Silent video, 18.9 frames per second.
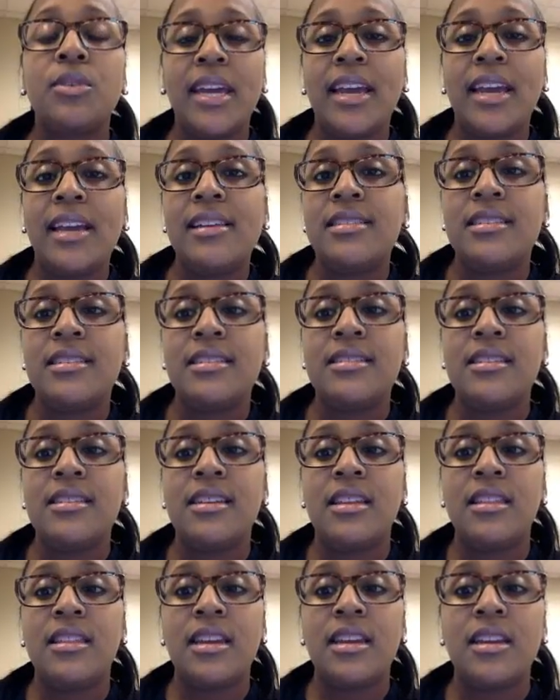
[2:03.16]
cases
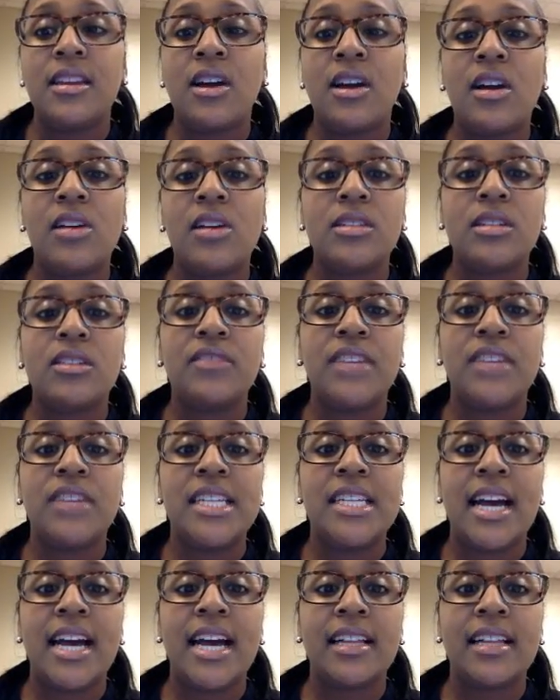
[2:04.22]
and then also
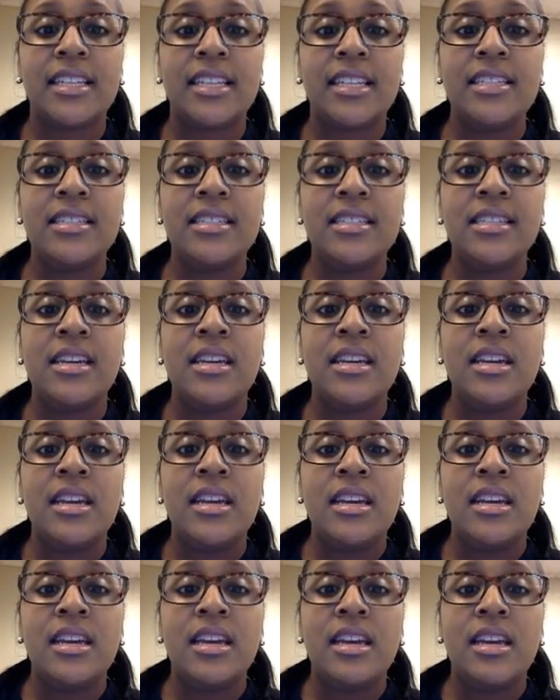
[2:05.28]
fatalities.
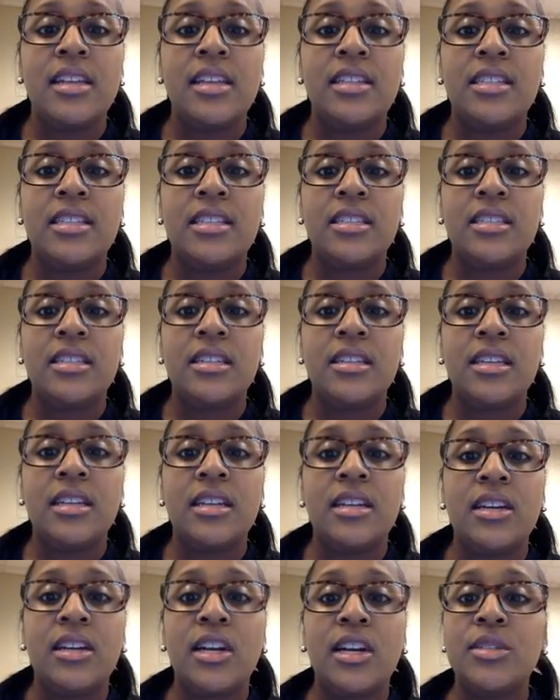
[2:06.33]

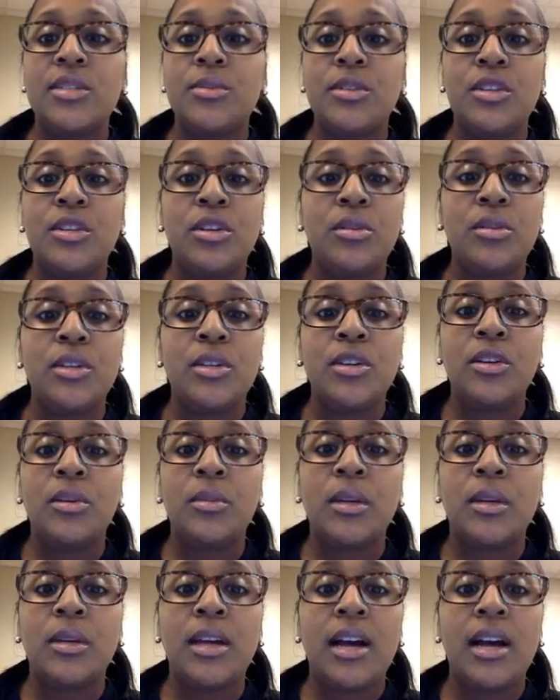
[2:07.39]
It occurs with
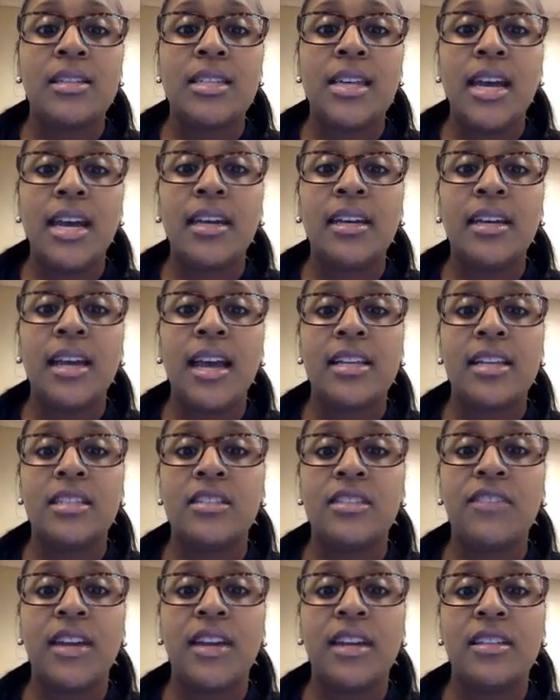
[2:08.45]
human-to-human contact. It has
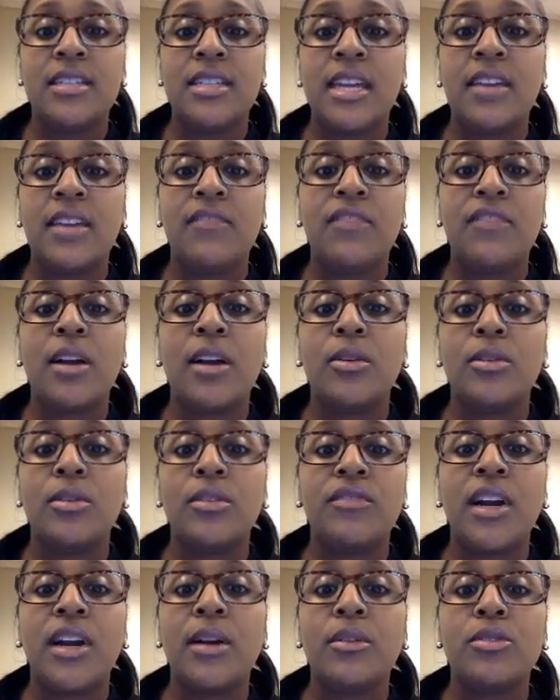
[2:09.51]
the same viral
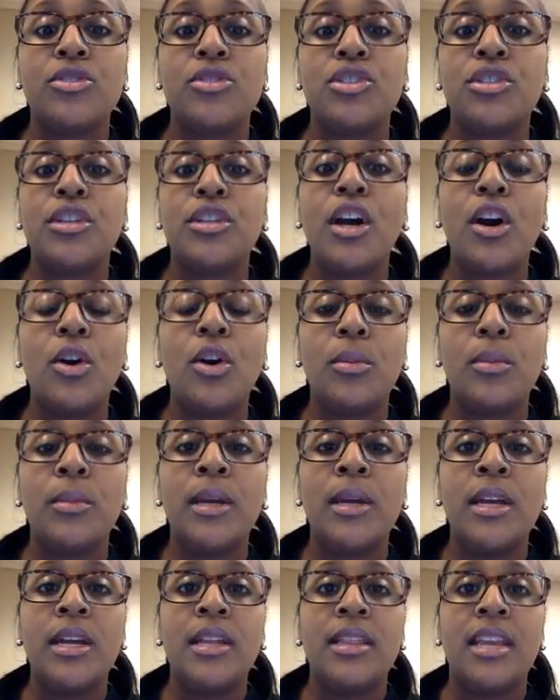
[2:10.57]
genome
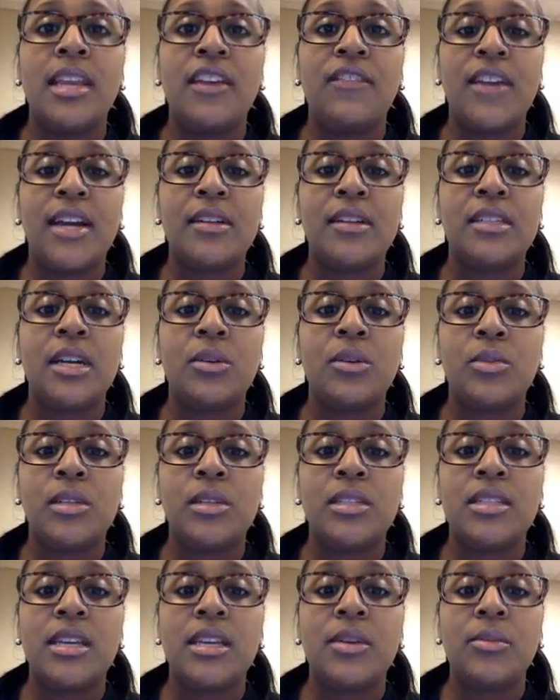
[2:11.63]
they found out
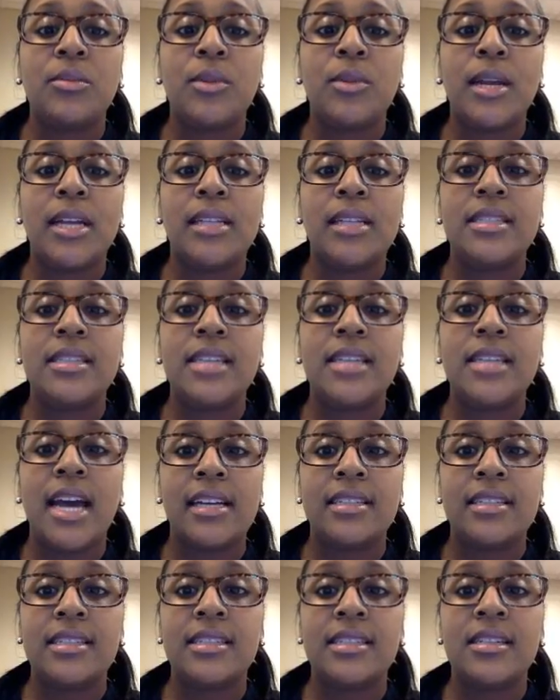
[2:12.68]
once they ran
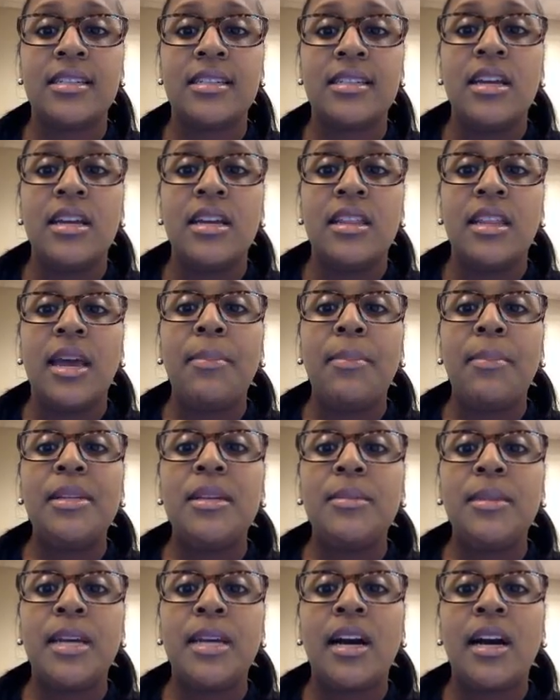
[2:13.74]
tests. The
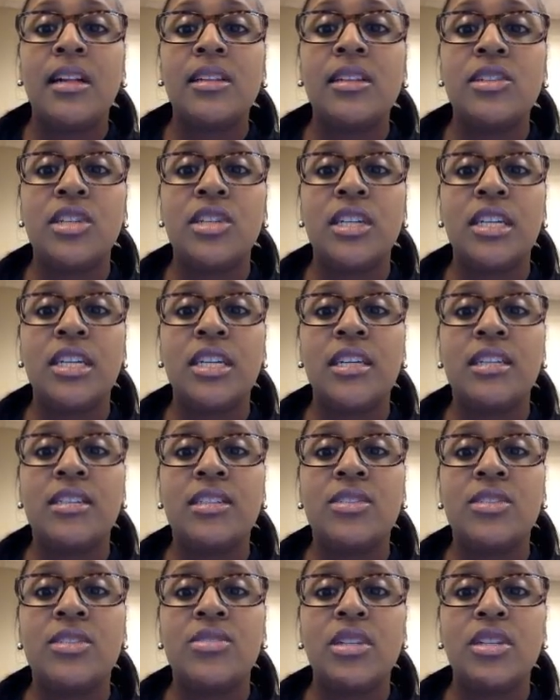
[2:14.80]
epidemiology
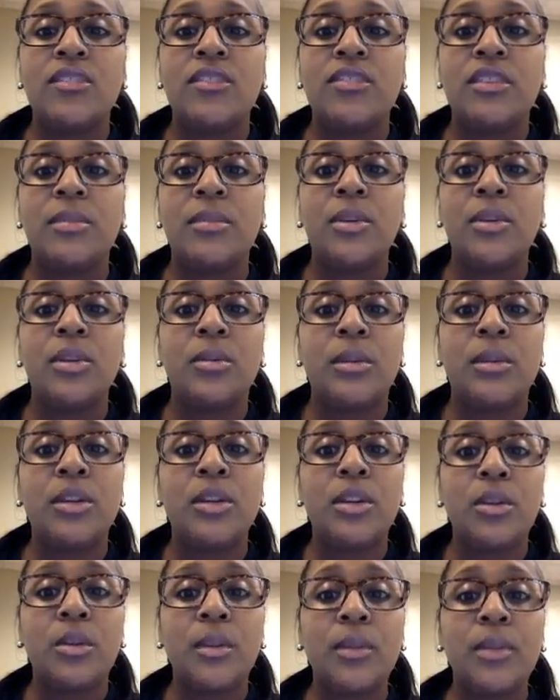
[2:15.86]
is usually from human to
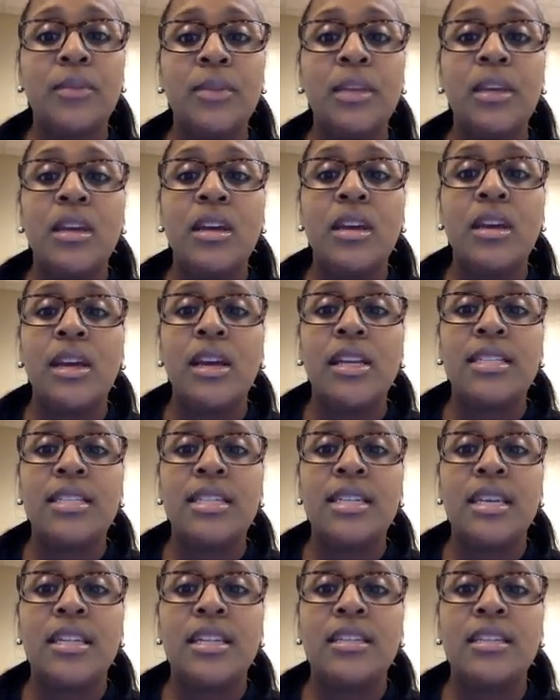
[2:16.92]
human. It's
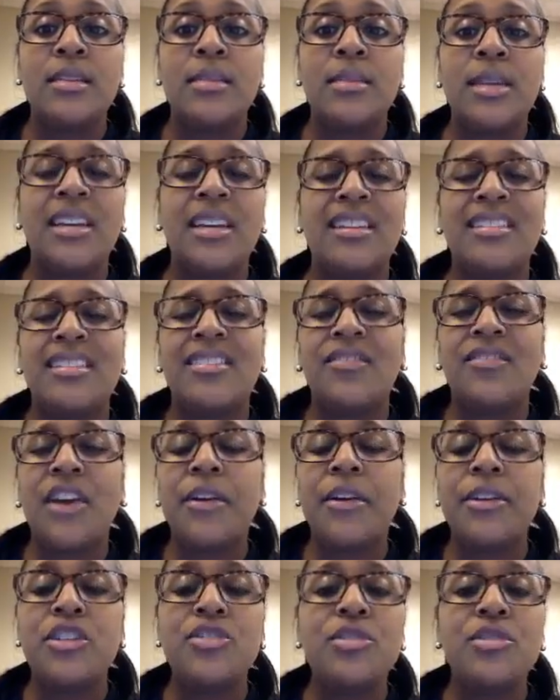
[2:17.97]
an endemic, and the
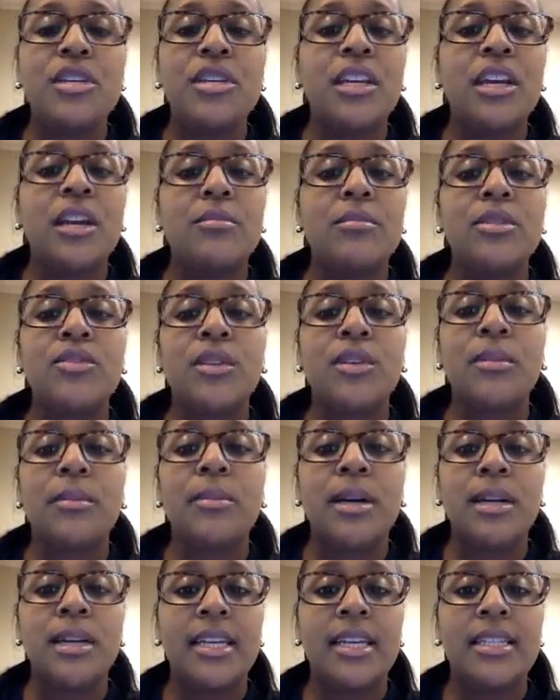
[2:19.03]
virus usually comes from
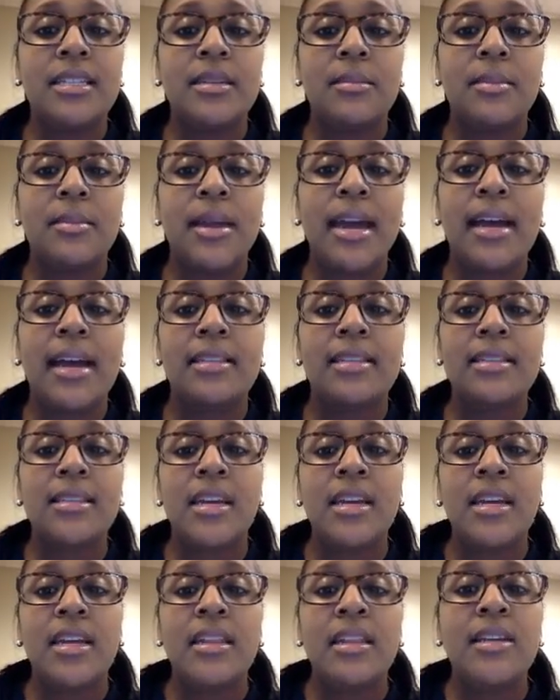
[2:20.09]
monkeys and bats.
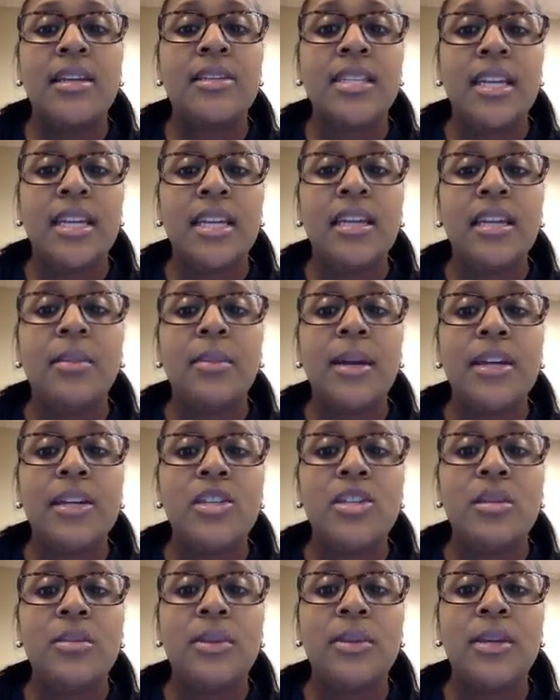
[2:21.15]
There's an
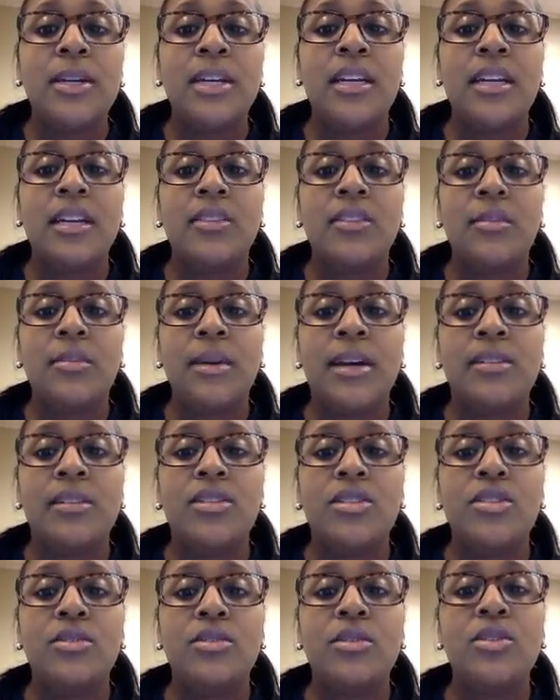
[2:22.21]
incubation period of
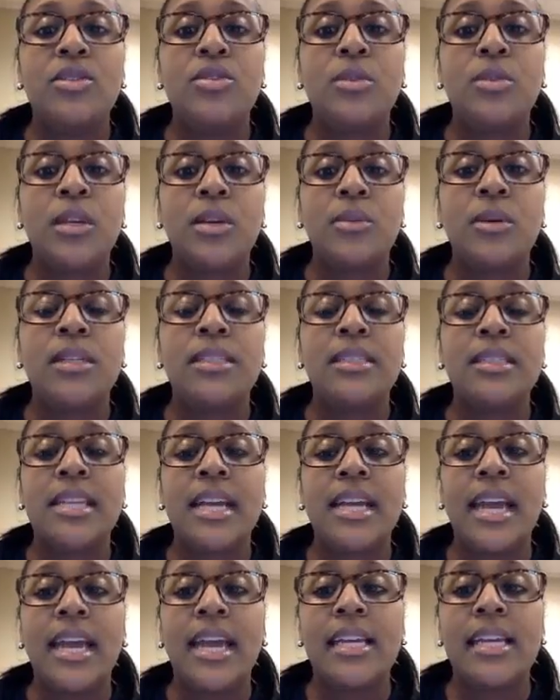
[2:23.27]
about 2 to 21
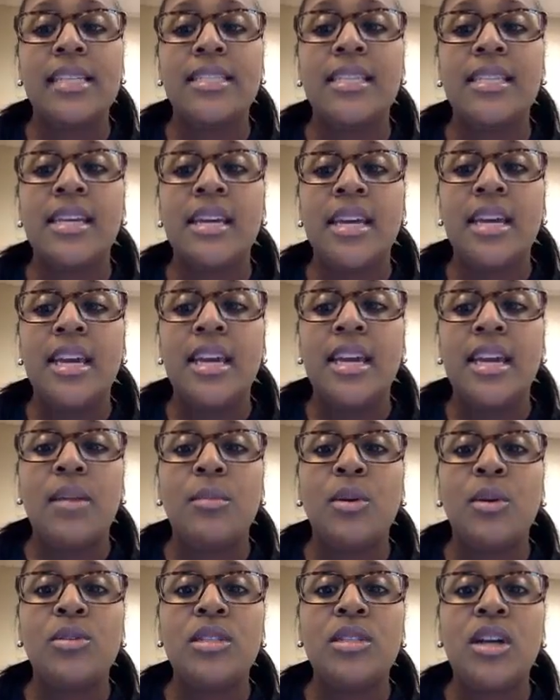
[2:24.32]
days.
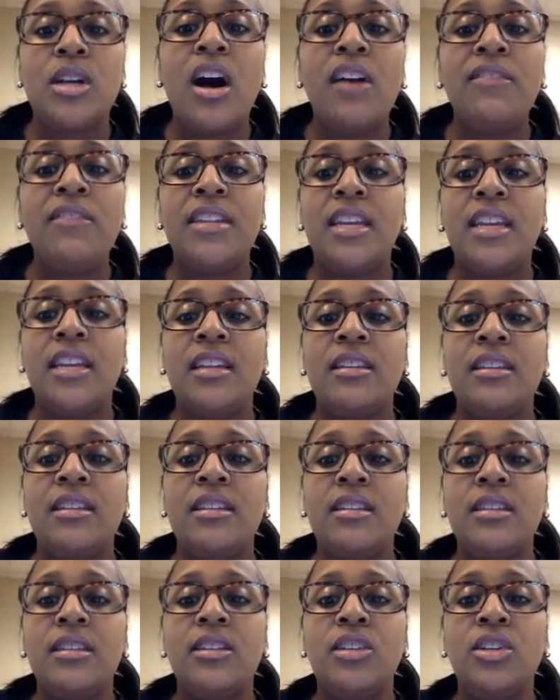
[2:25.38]
And most
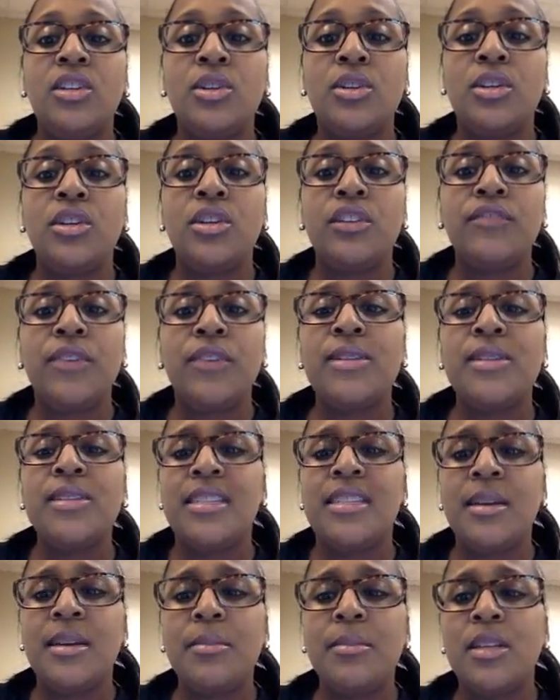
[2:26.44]
often, your
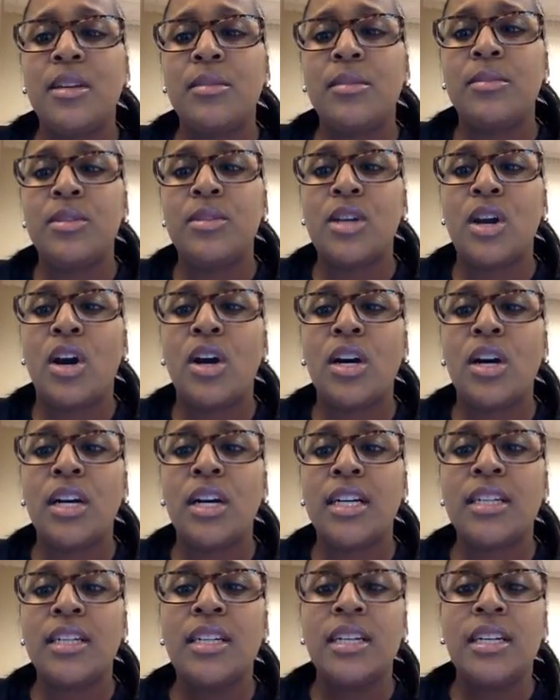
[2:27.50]
first symptoms
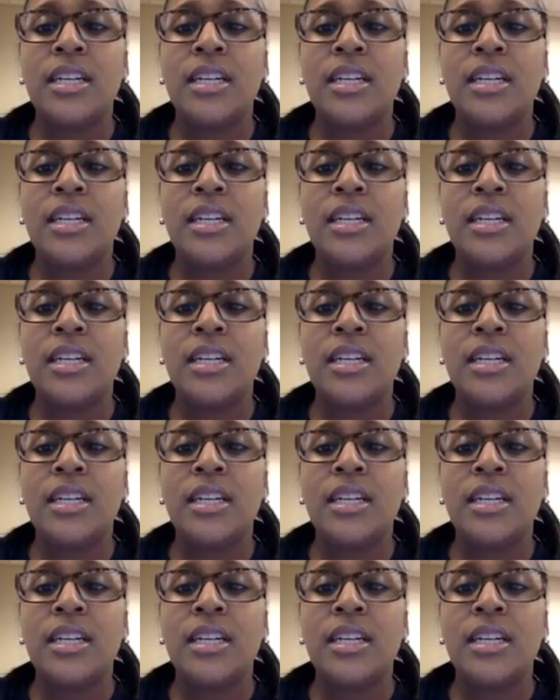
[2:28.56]
are